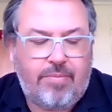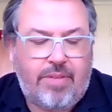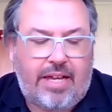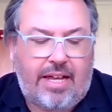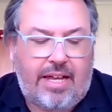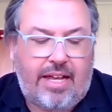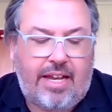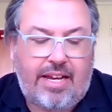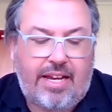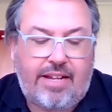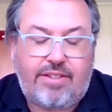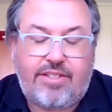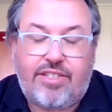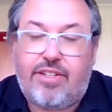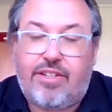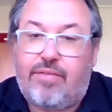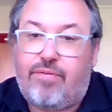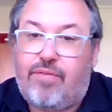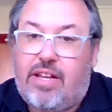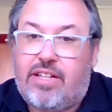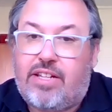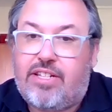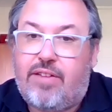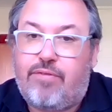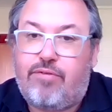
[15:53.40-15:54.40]

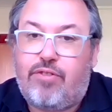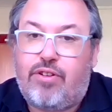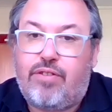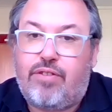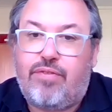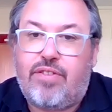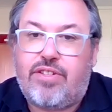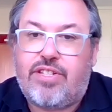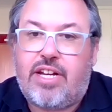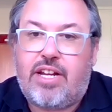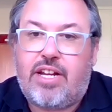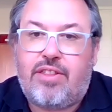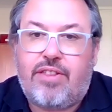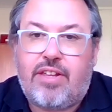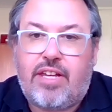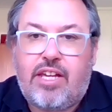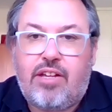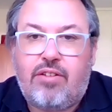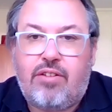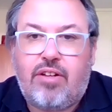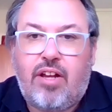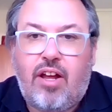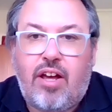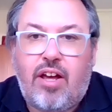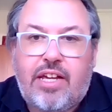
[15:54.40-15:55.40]
As ever, if there's anything
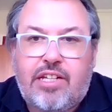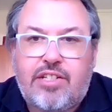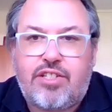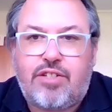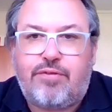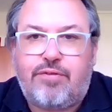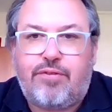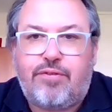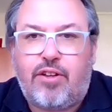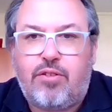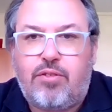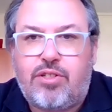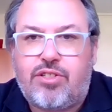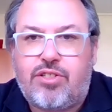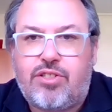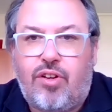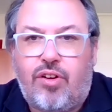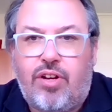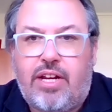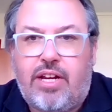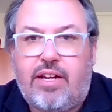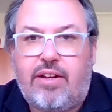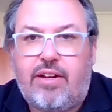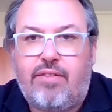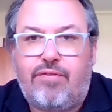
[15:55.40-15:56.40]
you'd like us to focus
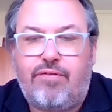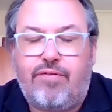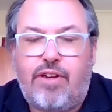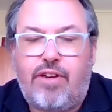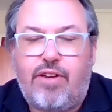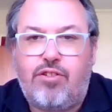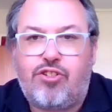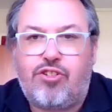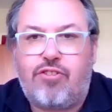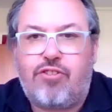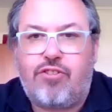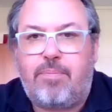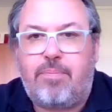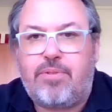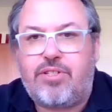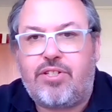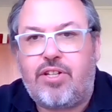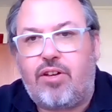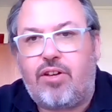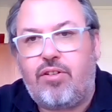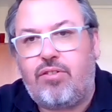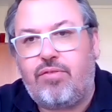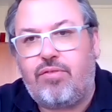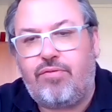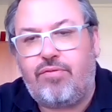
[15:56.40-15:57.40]
on in a future
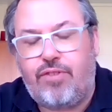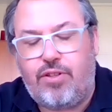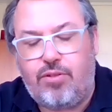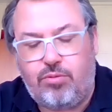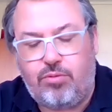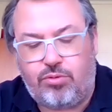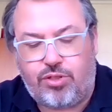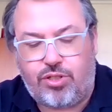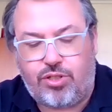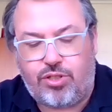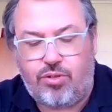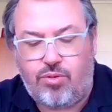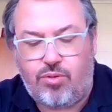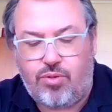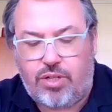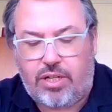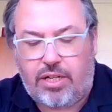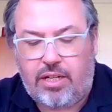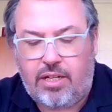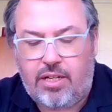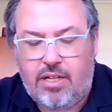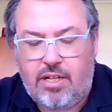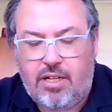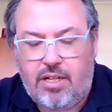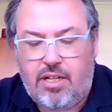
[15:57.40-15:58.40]
episode of Fuel Talk,
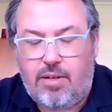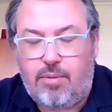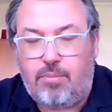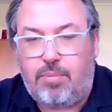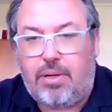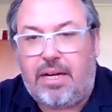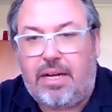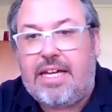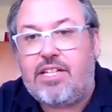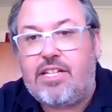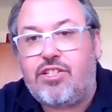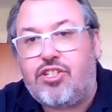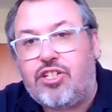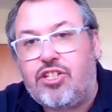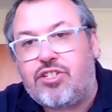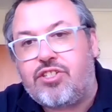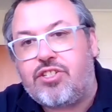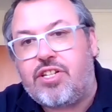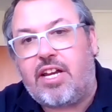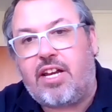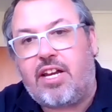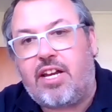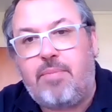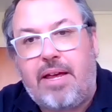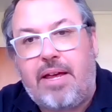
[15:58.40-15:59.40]
please
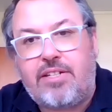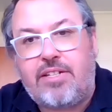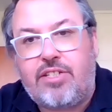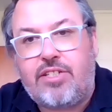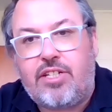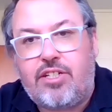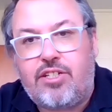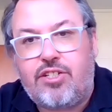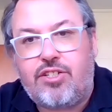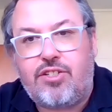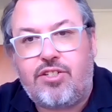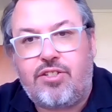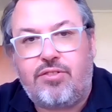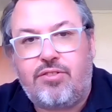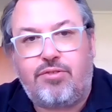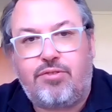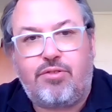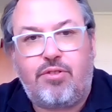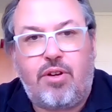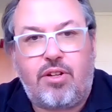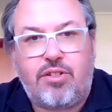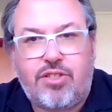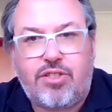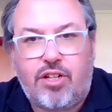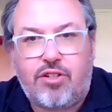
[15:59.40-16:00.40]
just send a message
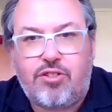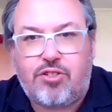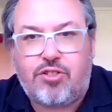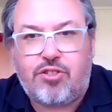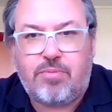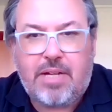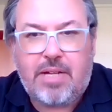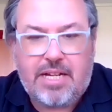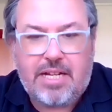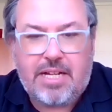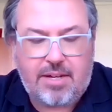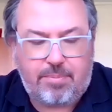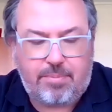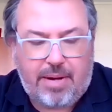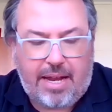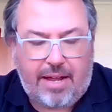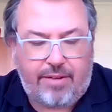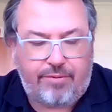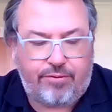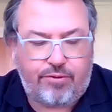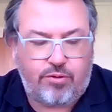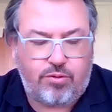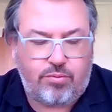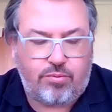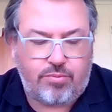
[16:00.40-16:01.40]
through our social media
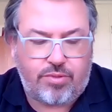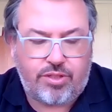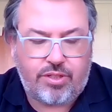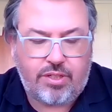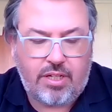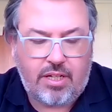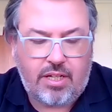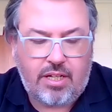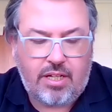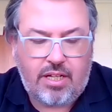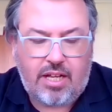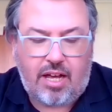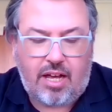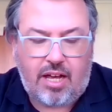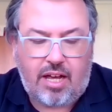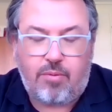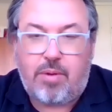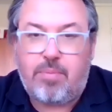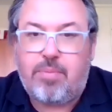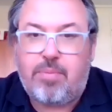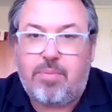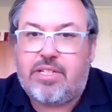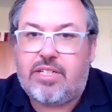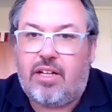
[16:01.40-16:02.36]
platforms and we'd be